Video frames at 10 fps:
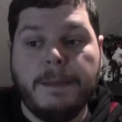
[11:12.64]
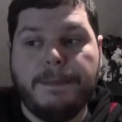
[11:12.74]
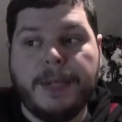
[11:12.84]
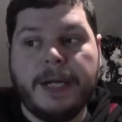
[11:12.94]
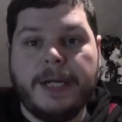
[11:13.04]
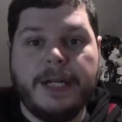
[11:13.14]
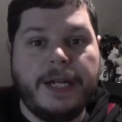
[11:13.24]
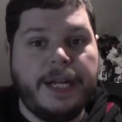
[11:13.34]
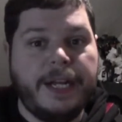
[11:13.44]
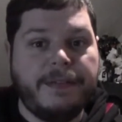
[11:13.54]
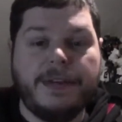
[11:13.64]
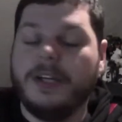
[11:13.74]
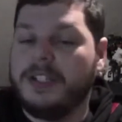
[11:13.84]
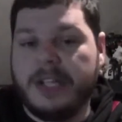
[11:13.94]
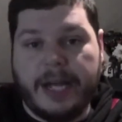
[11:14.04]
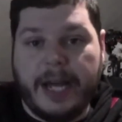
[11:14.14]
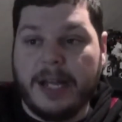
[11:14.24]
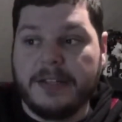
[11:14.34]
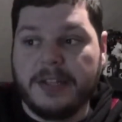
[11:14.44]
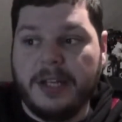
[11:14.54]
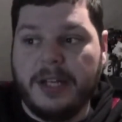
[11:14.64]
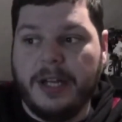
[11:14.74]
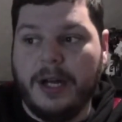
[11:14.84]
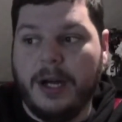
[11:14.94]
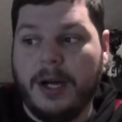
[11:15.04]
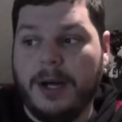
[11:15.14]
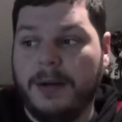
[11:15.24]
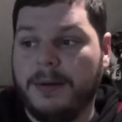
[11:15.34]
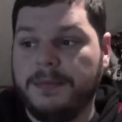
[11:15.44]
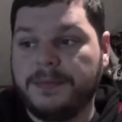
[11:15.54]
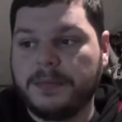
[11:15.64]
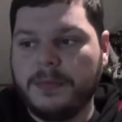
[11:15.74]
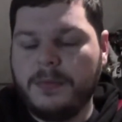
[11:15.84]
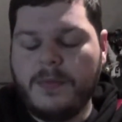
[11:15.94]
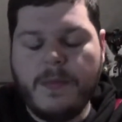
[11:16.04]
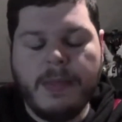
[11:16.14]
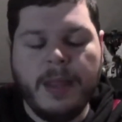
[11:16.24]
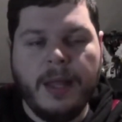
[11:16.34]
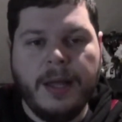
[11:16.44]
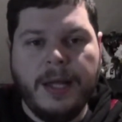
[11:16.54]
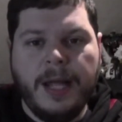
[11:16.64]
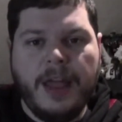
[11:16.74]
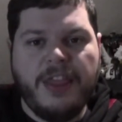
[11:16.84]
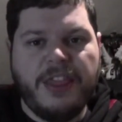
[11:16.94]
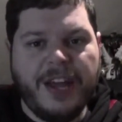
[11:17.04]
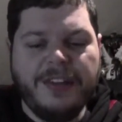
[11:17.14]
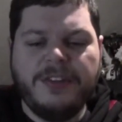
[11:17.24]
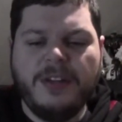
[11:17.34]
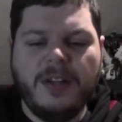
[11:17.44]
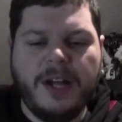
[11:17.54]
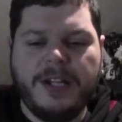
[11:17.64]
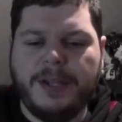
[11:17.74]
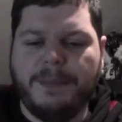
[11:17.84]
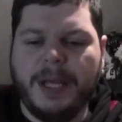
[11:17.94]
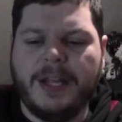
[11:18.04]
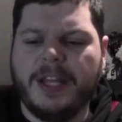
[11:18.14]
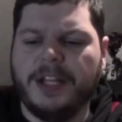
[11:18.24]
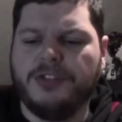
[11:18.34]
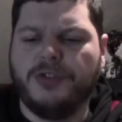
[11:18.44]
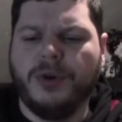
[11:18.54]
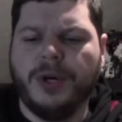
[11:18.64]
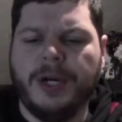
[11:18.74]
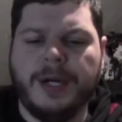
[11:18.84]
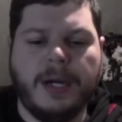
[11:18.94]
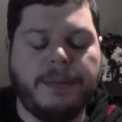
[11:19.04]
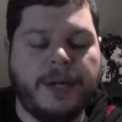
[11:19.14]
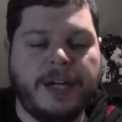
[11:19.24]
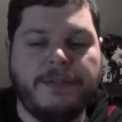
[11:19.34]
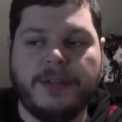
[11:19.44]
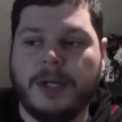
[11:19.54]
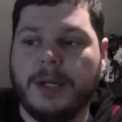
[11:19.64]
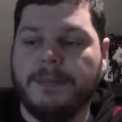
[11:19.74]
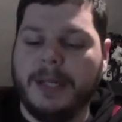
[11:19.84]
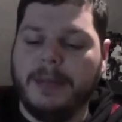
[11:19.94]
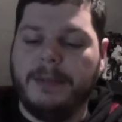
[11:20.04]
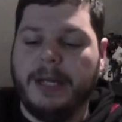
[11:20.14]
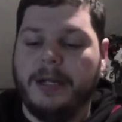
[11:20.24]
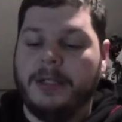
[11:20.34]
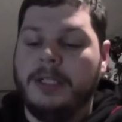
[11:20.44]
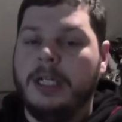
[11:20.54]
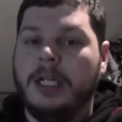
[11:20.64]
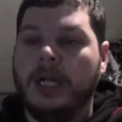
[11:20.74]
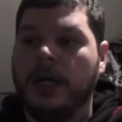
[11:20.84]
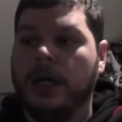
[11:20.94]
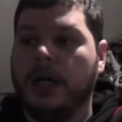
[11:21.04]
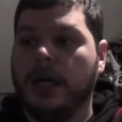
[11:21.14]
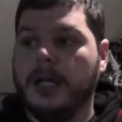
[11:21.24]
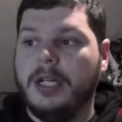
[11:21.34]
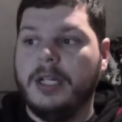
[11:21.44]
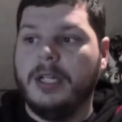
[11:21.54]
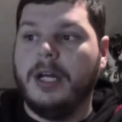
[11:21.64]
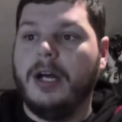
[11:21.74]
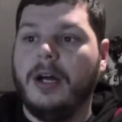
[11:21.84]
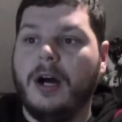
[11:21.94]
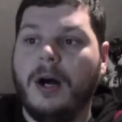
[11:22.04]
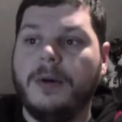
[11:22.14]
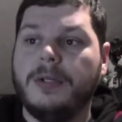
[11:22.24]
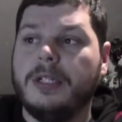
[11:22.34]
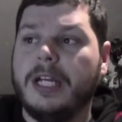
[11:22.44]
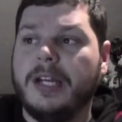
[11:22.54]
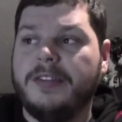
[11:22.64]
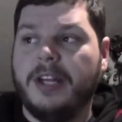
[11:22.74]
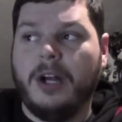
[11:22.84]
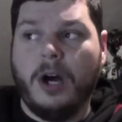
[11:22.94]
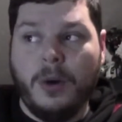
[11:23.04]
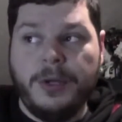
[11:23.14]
But it never hurts to ask. That's a lot of the big things for applying for a panel. Always ask.